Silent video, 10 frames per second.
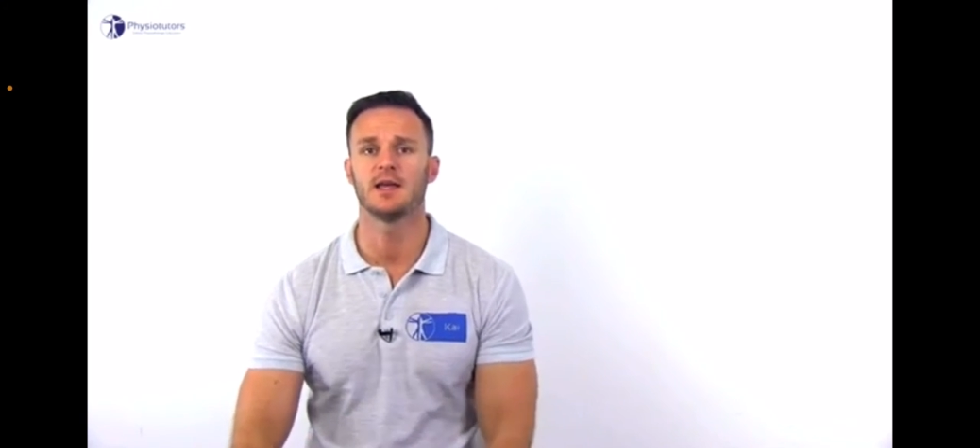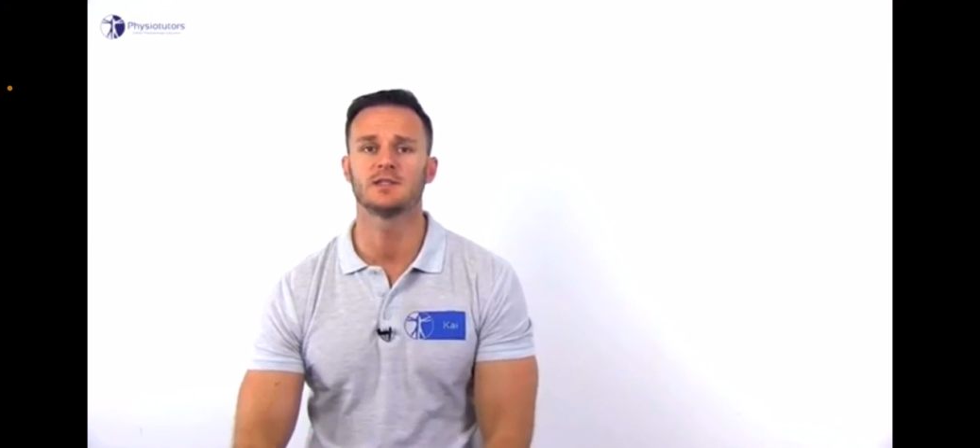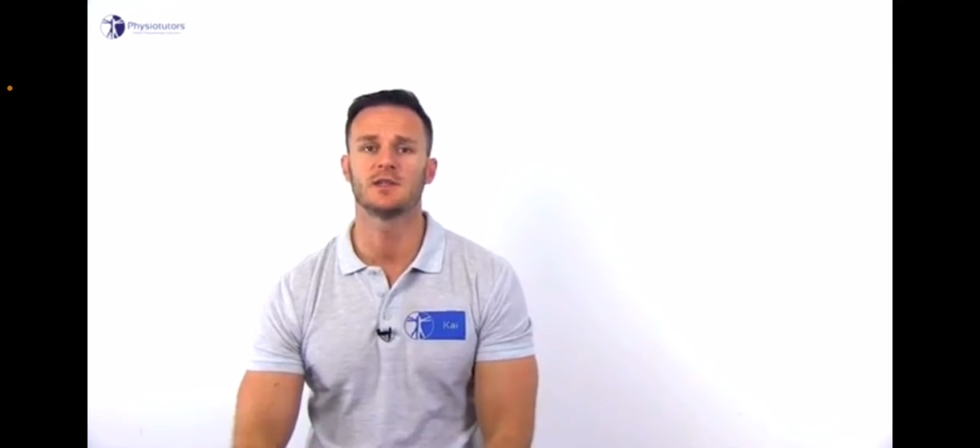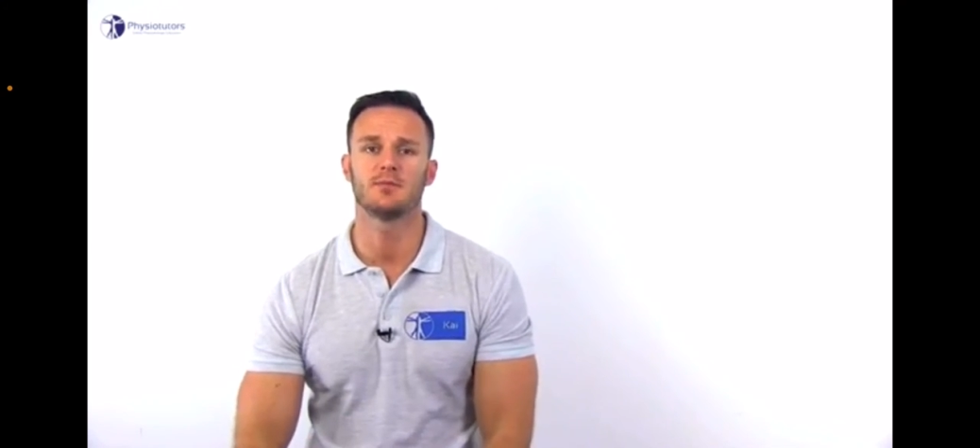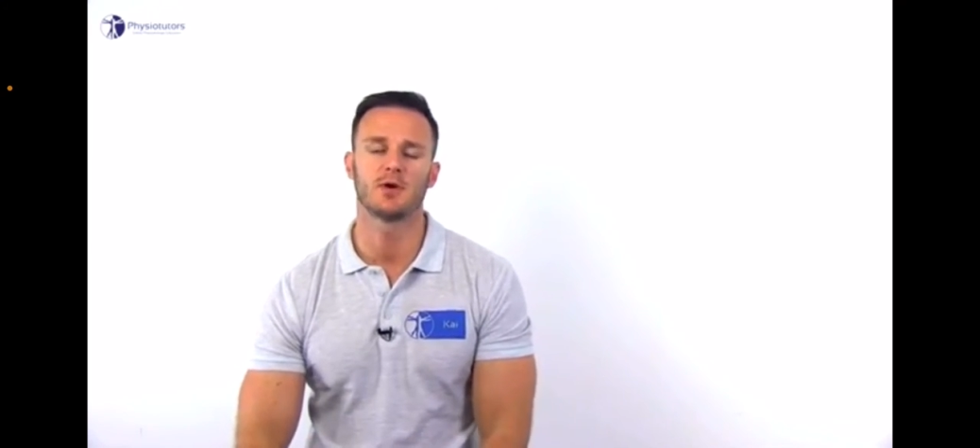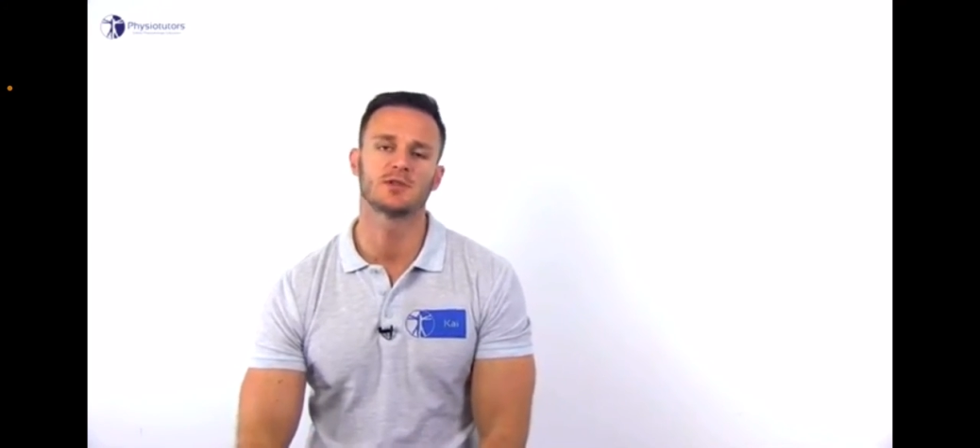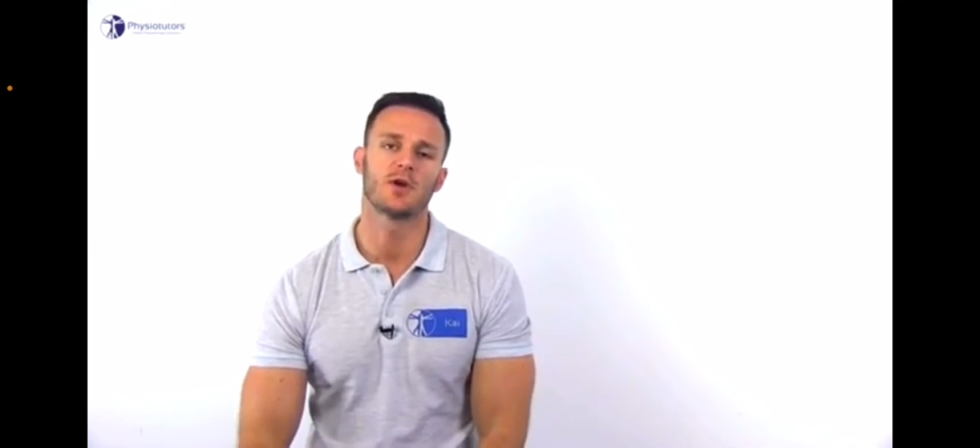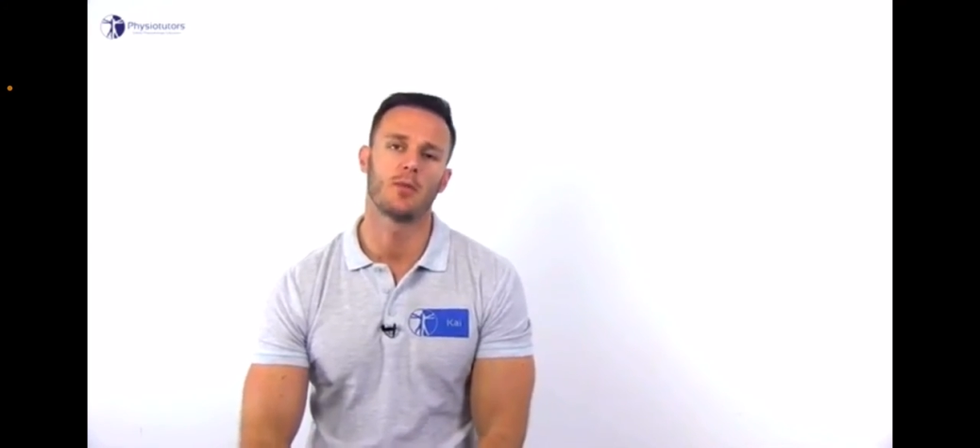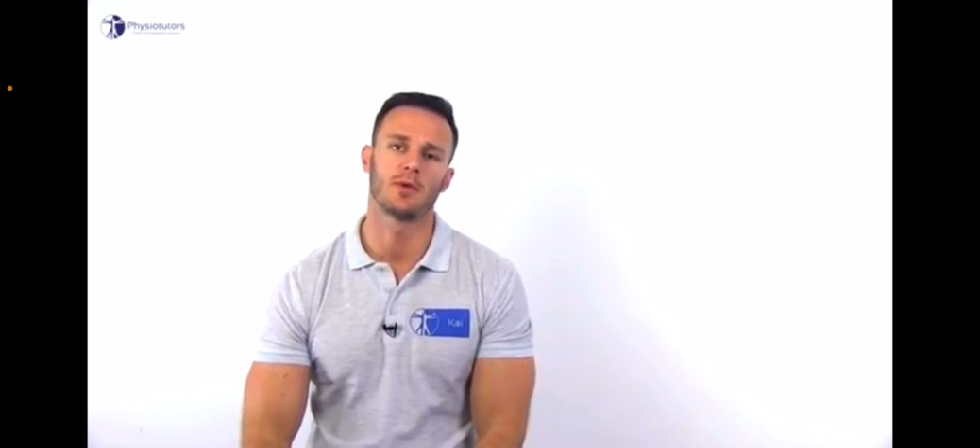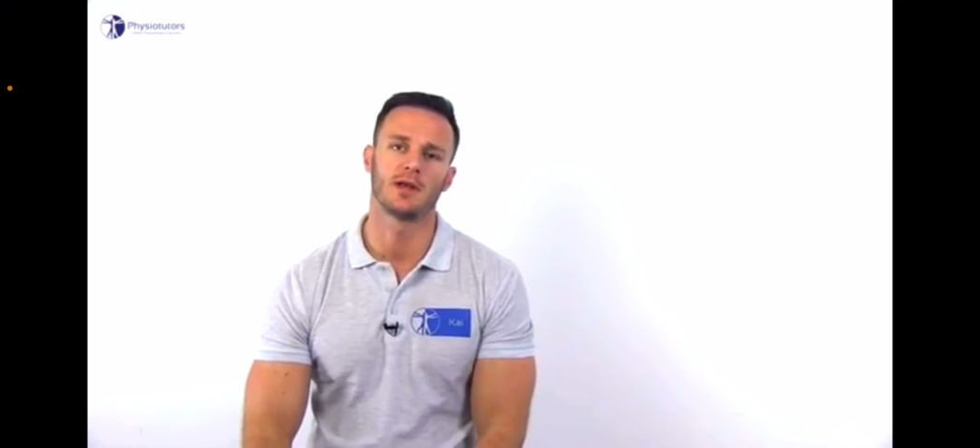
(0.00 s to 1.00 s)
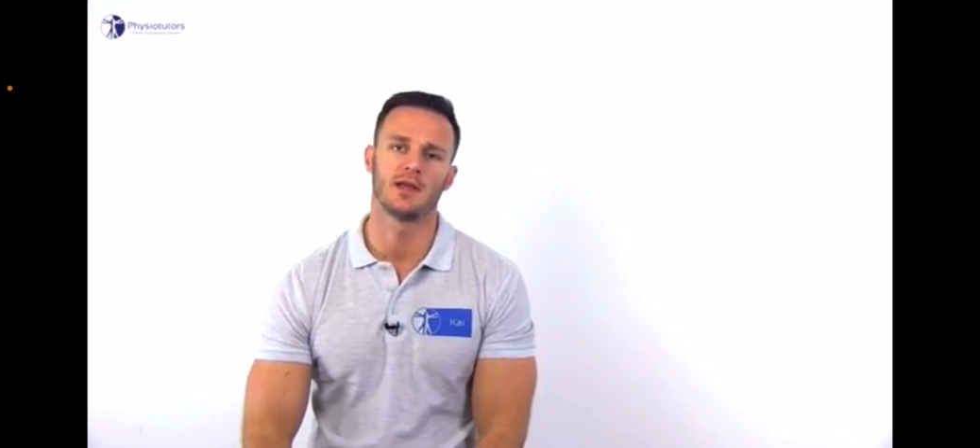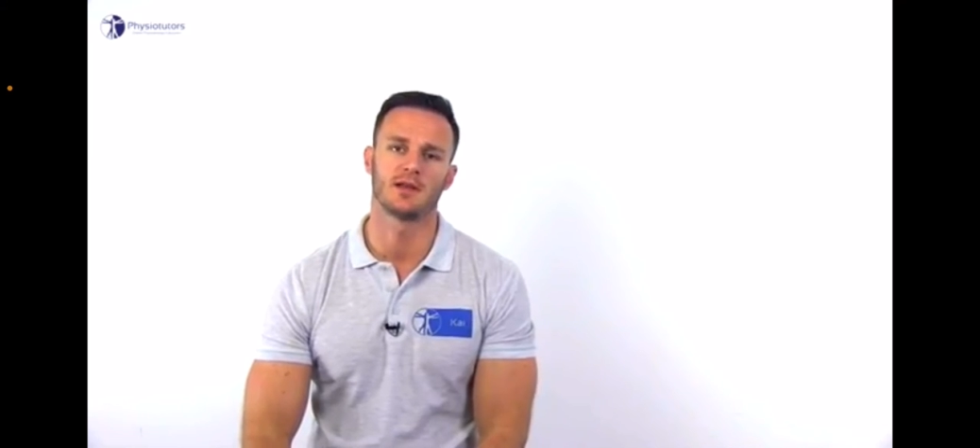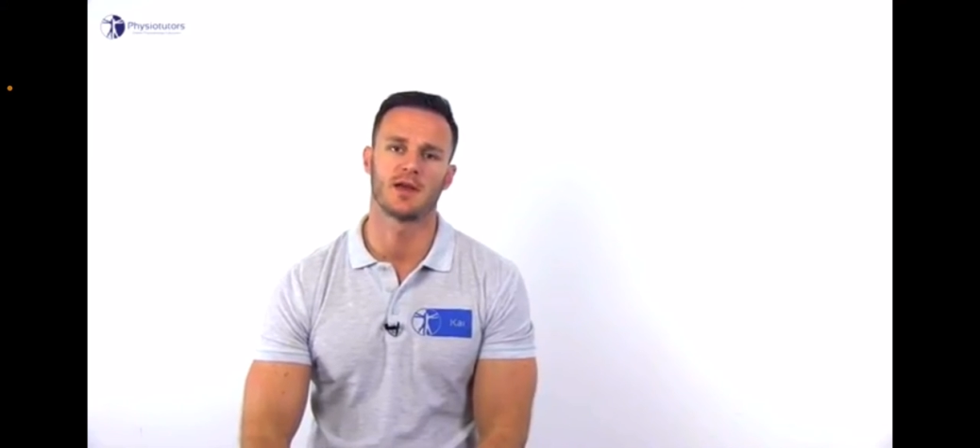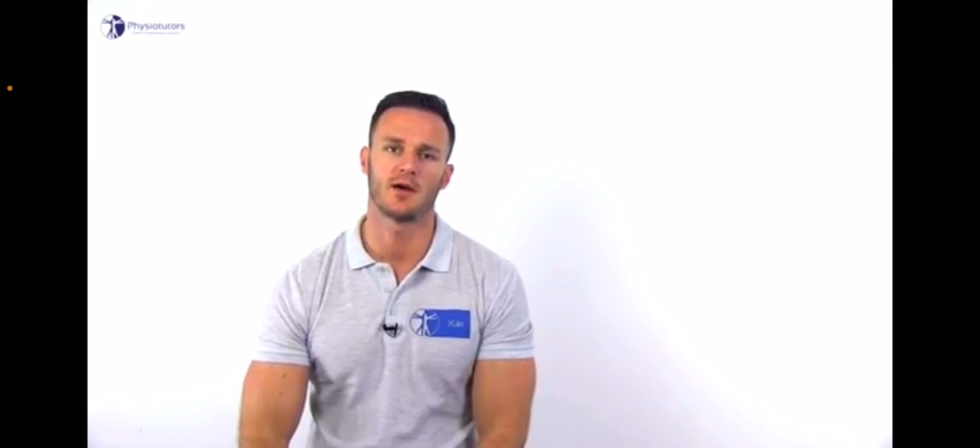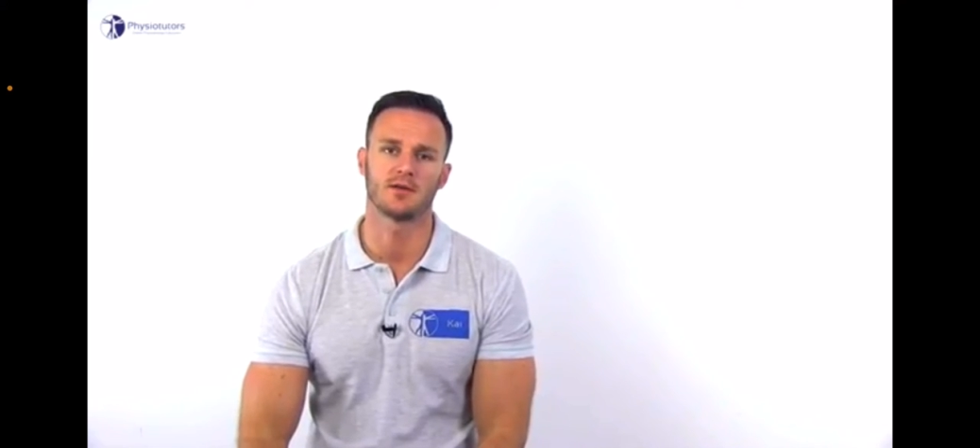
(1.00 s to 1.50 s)
is the most commonly
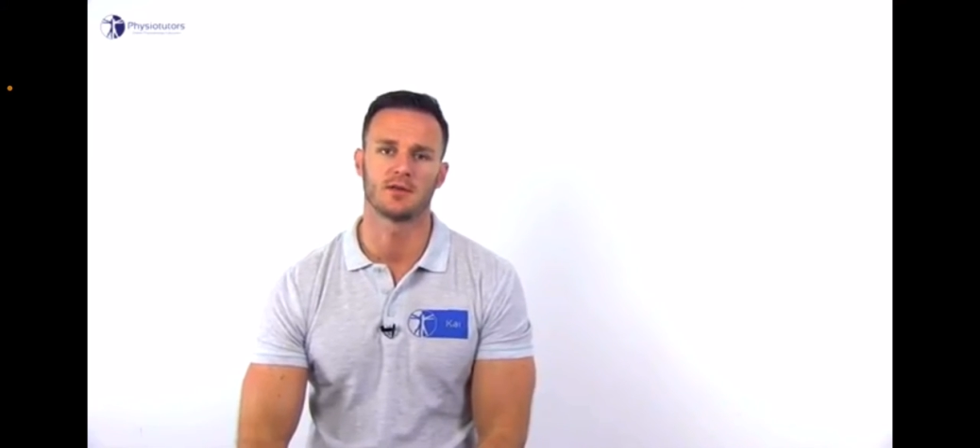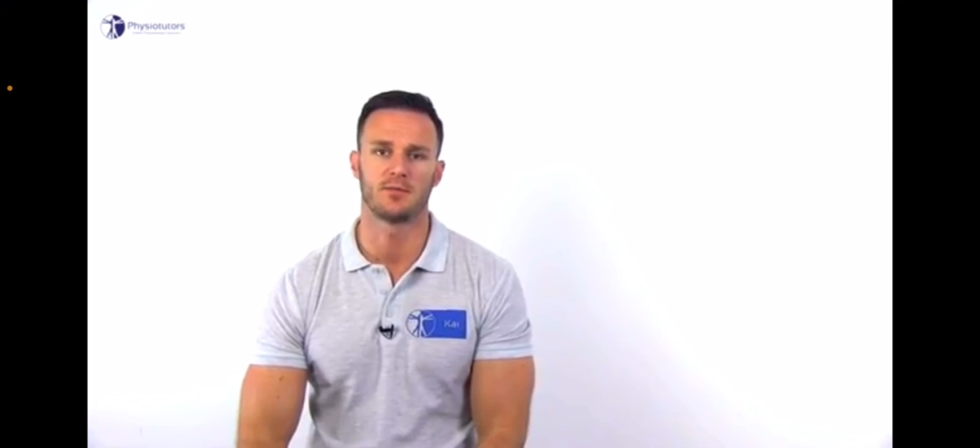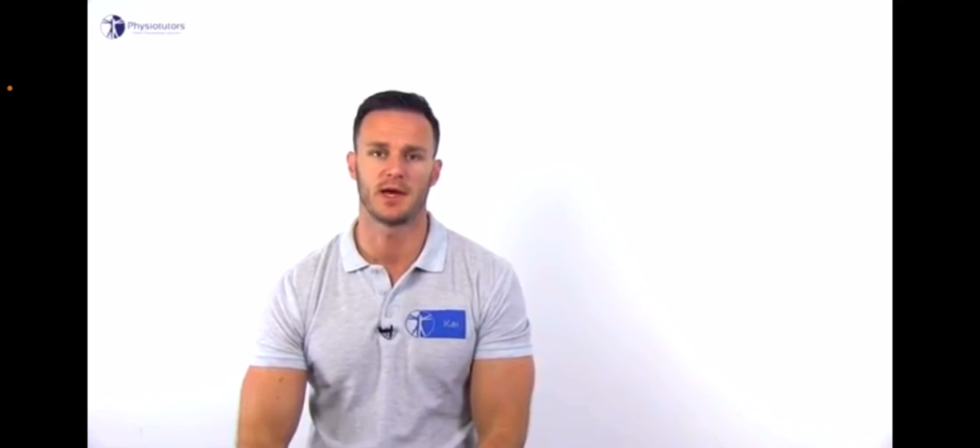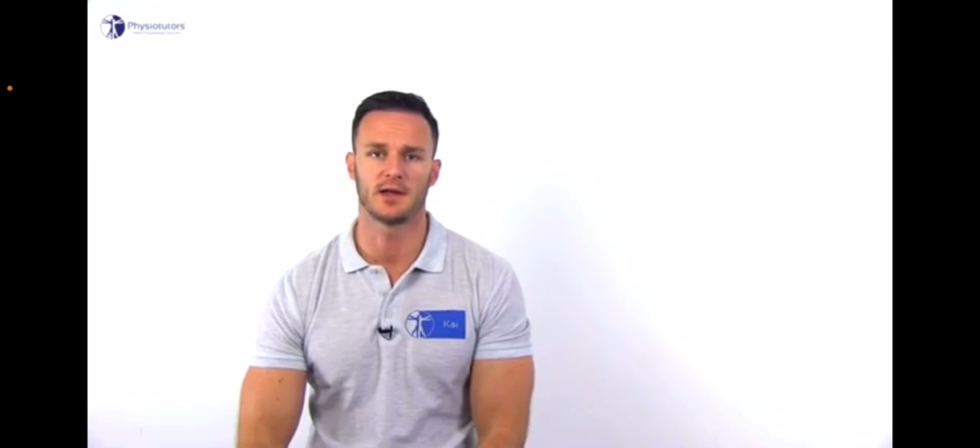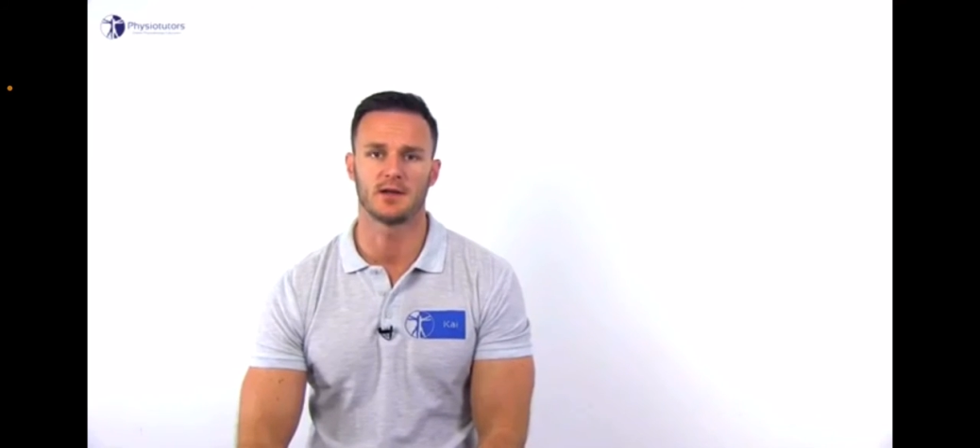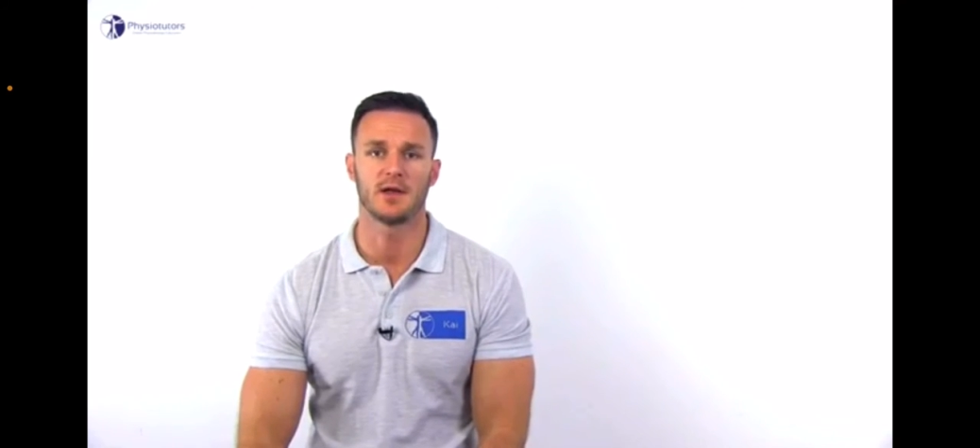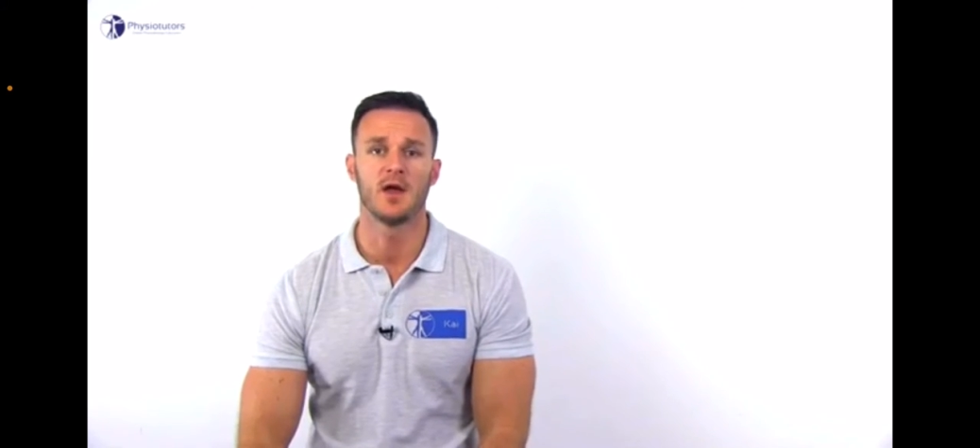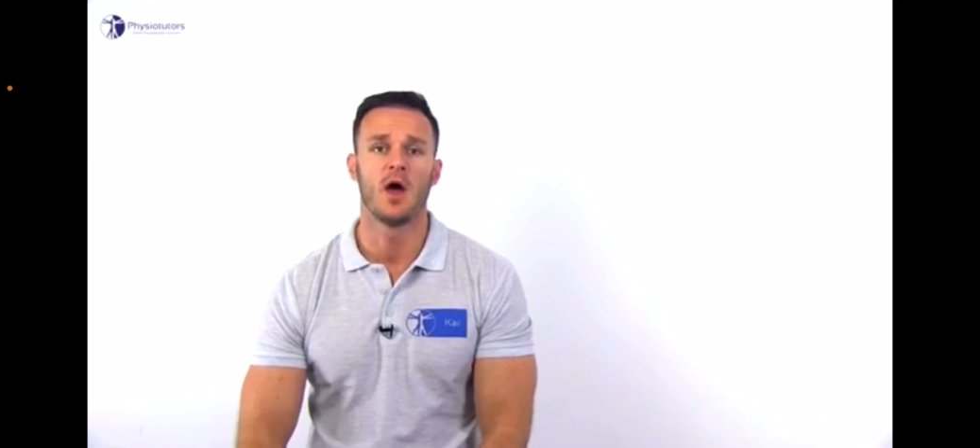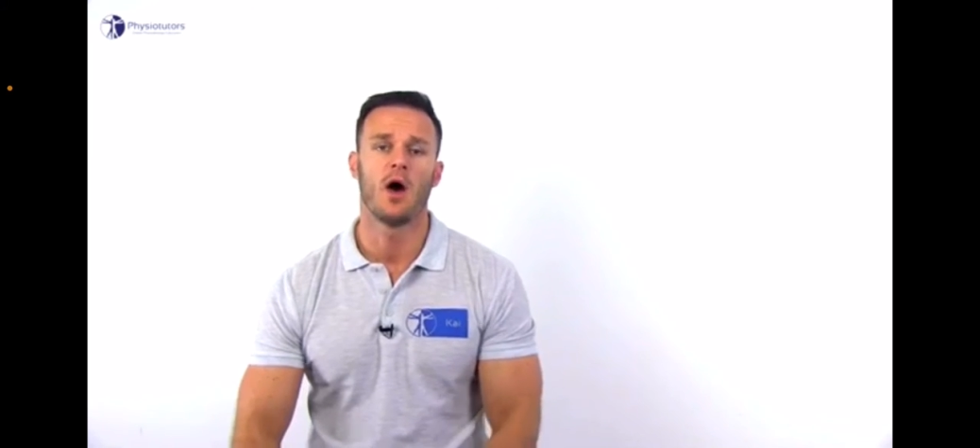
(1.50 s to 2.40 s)
encountered pattern